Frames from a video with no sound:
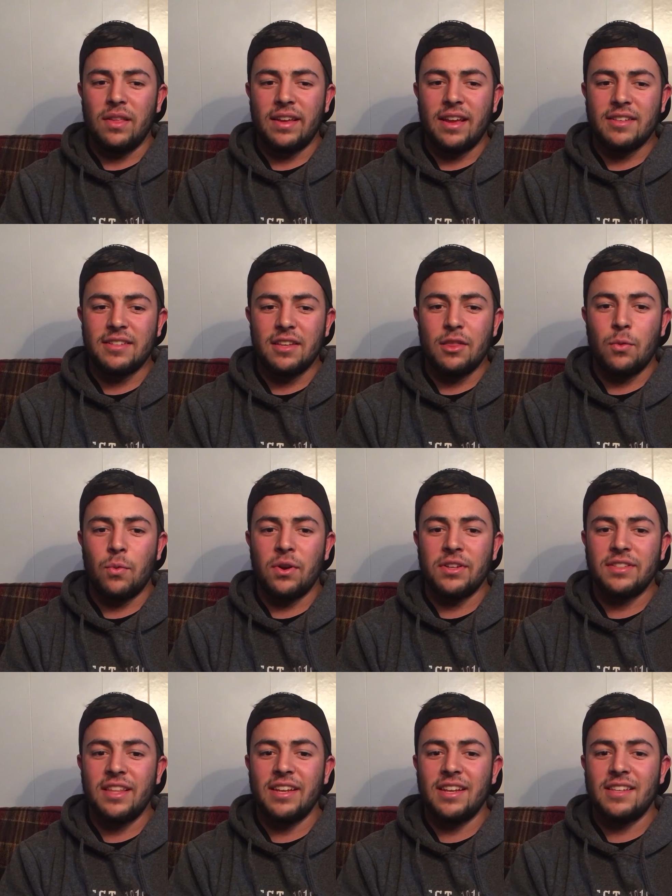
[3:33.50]
But like I said, the
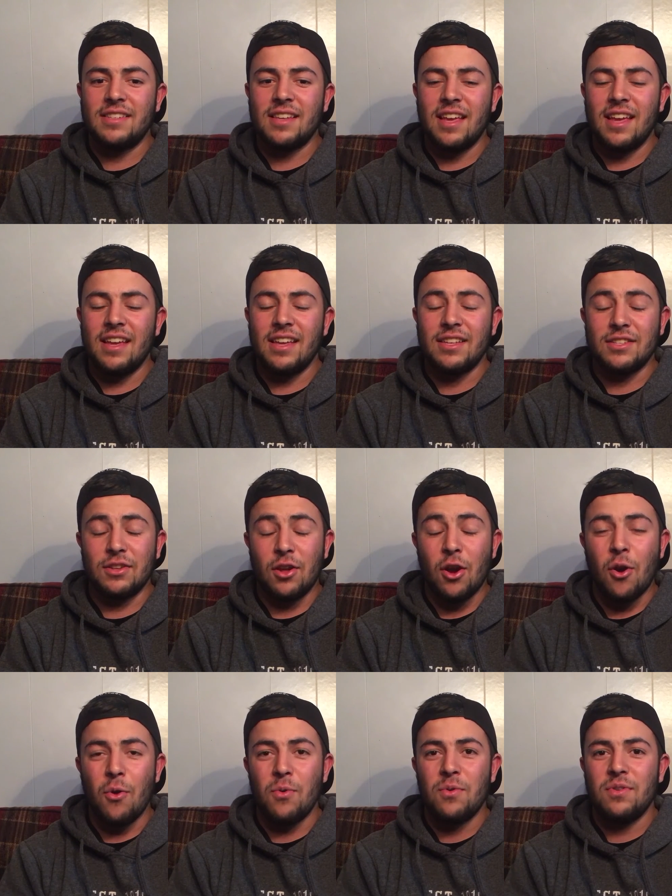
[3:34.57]
worst they could say is
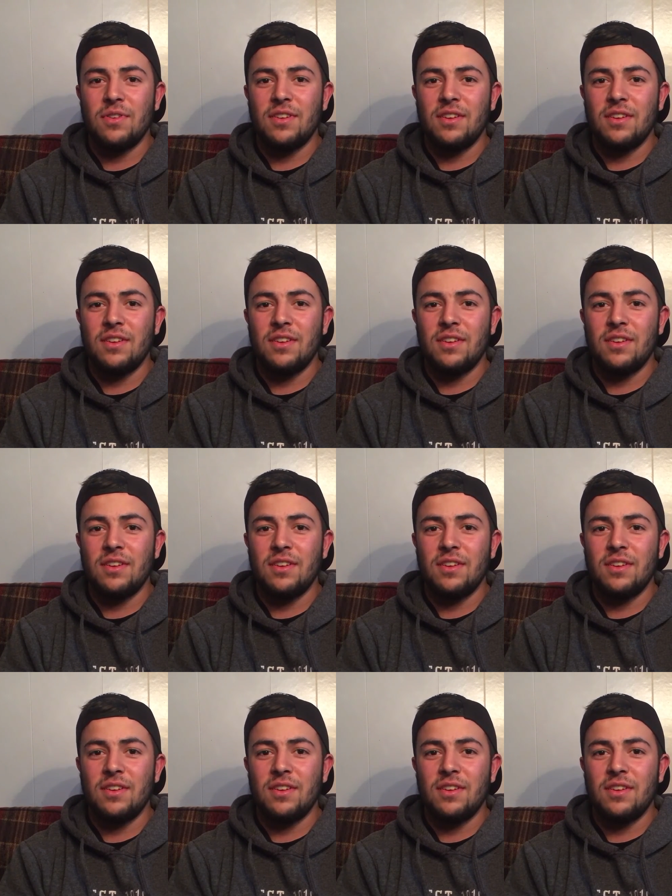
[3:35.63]
no.